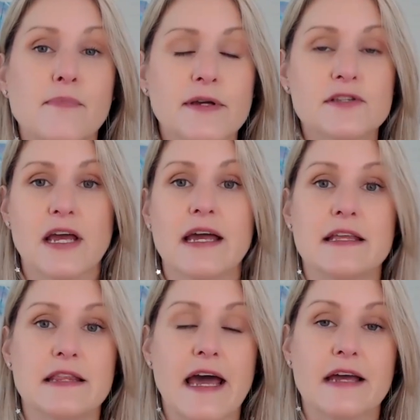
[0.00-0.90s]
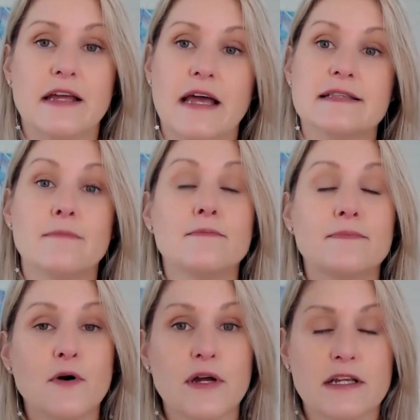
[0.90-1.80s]
appreciate that at
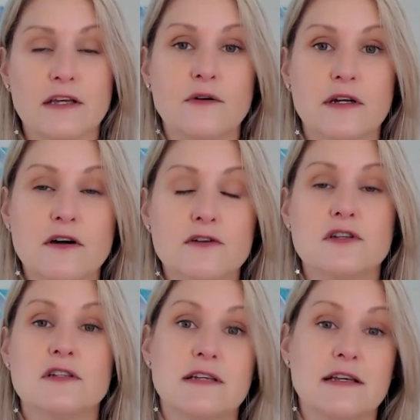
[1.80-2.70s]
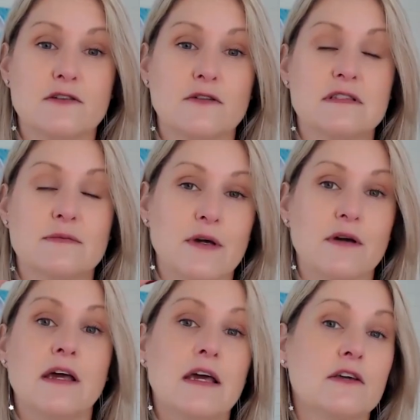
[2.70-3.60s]
some point you're in consciousness, you're in
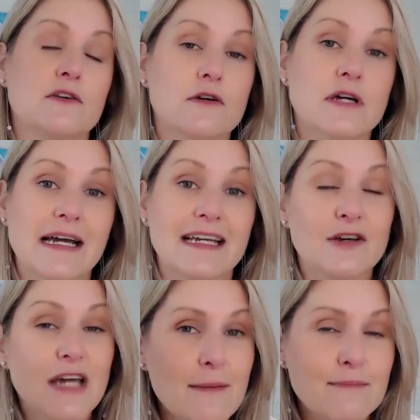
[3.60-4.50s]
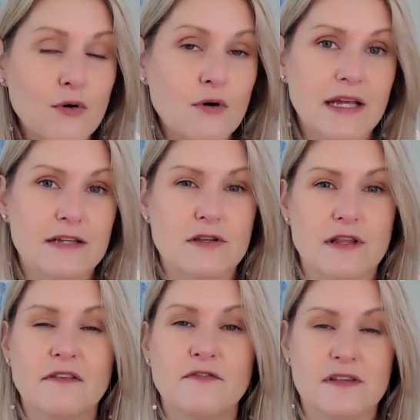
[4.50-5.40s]
spirit, you you get born into
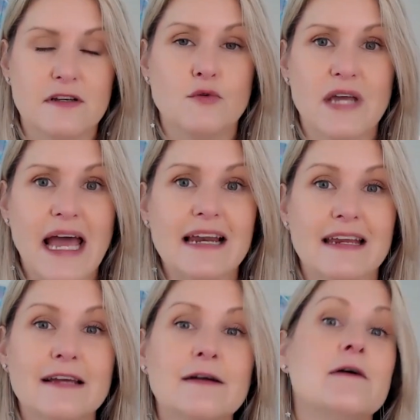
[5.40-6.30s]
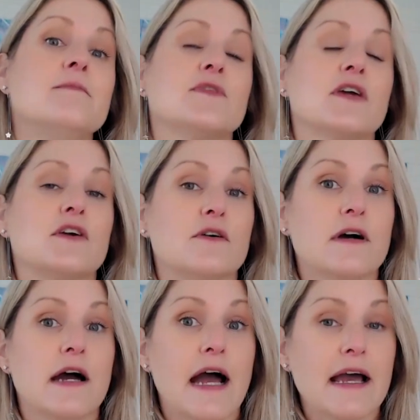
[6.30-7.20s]
this physical reality.
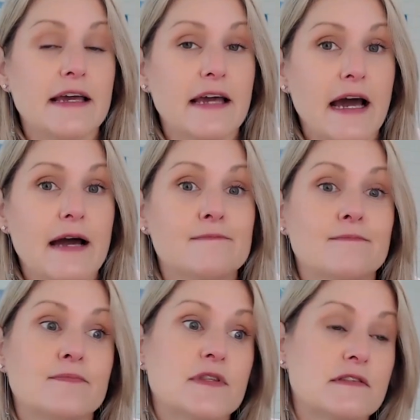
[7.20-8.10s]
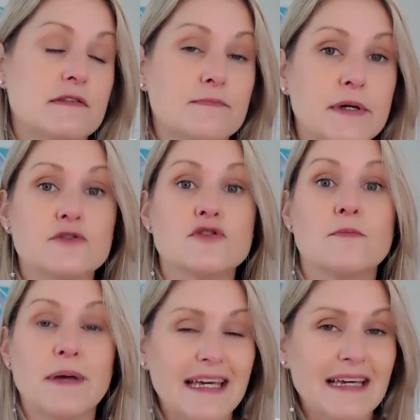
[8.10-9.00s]
You're a um, spiritual
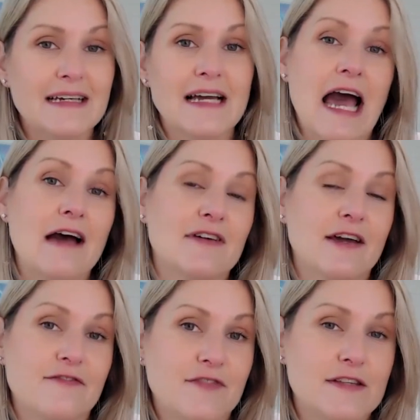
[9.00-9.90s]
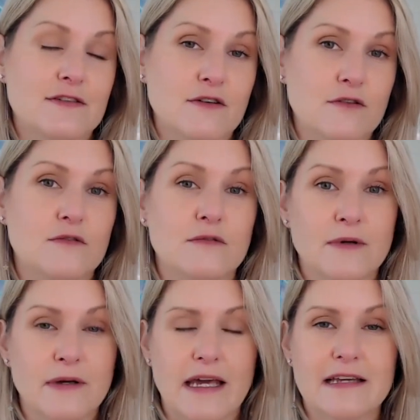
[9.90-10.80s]
being having a physical
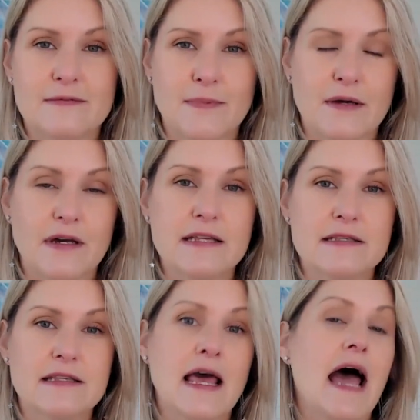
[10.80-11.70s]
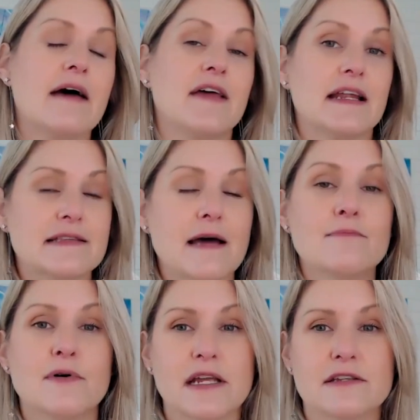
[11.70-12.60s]
experience, and then at some
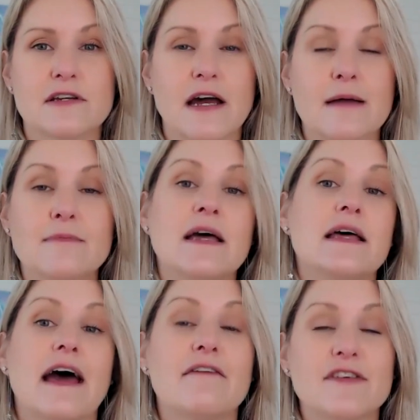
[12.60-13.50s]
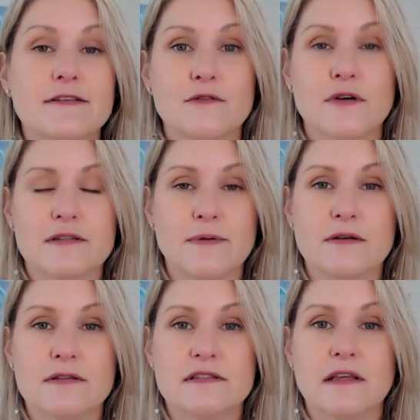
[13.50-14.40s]
point in time, that physical
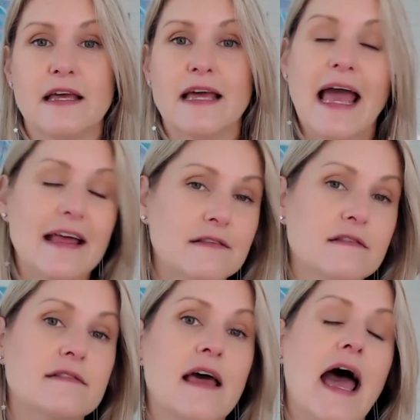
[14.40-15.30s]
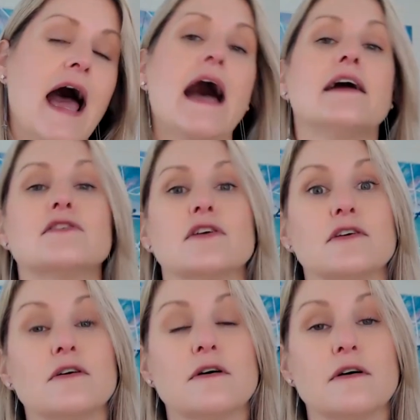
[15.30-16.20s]
experience ends, and
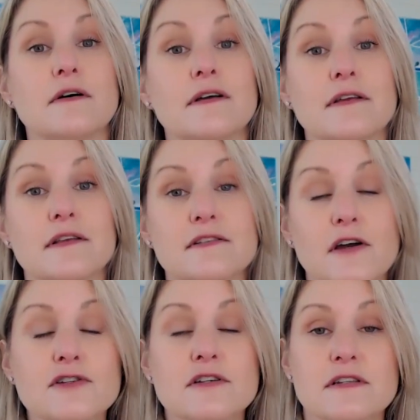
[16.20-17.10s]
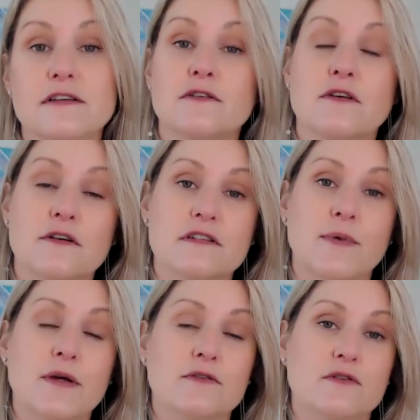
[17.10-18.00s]
your consciousness or your
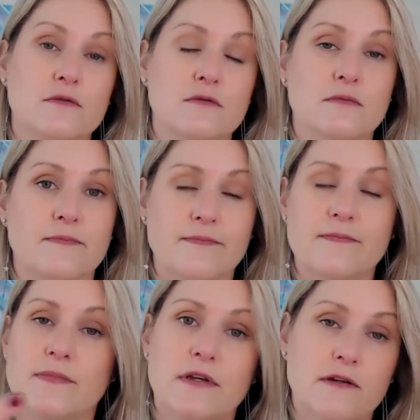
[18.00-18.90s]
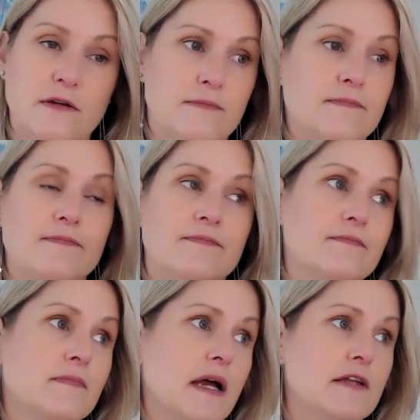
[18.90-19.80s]
spiritual, you know,
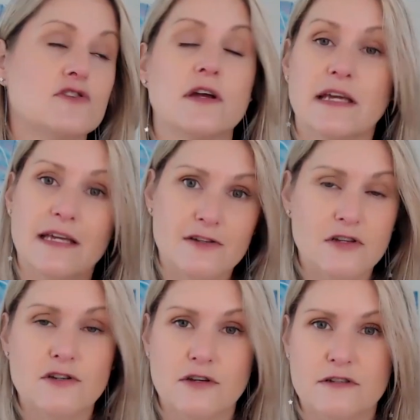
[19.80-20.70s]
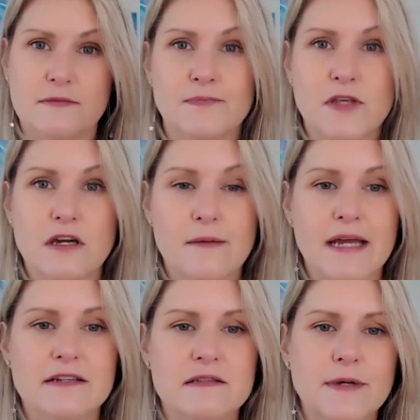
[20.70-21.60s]
journey continues. You go
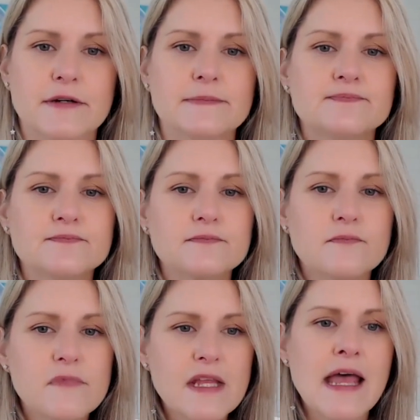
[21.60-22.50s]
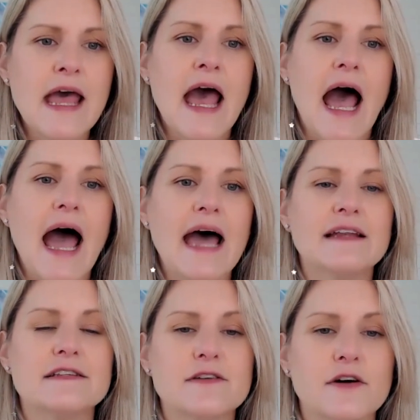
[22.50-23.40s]
back to spirit.
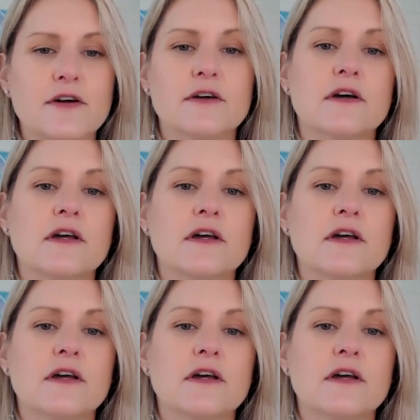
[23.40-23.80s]
And so